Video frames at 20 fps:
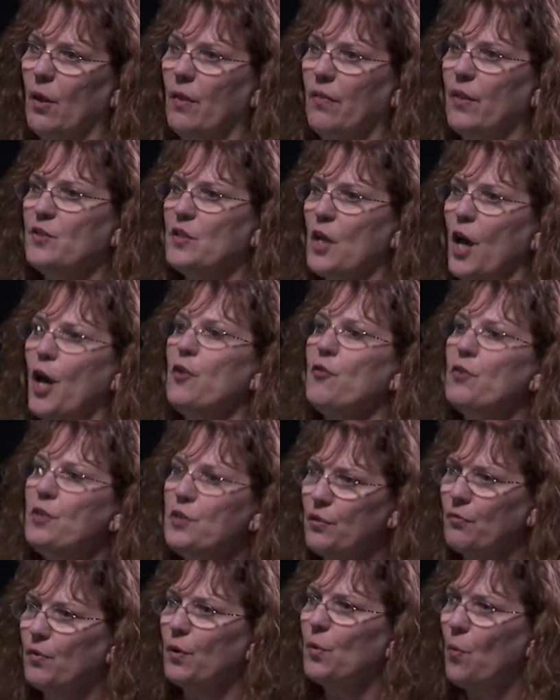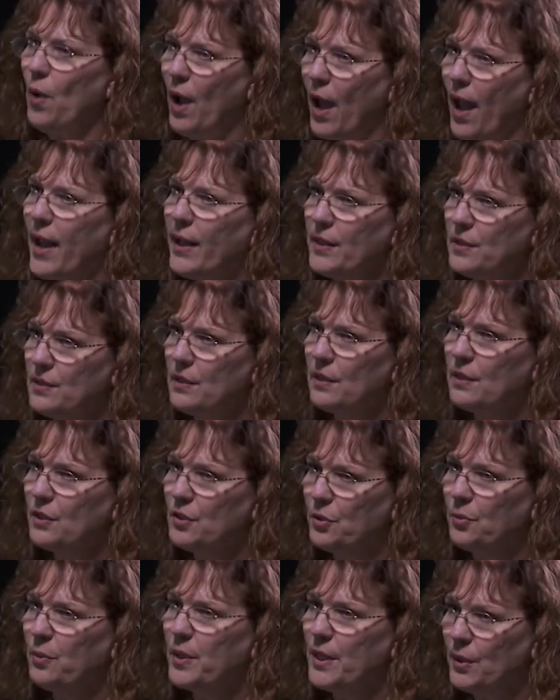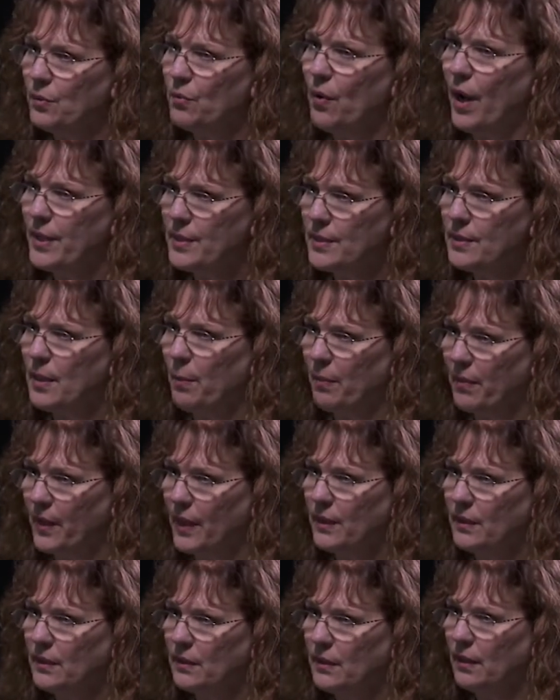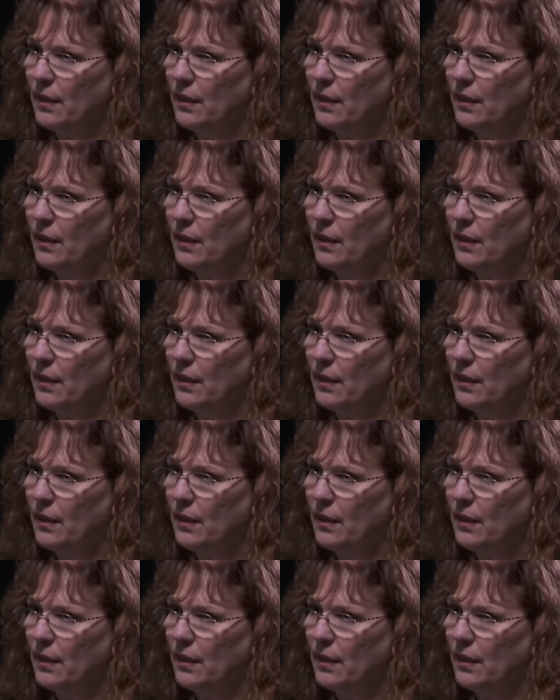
There's 100 different ways to read and write something.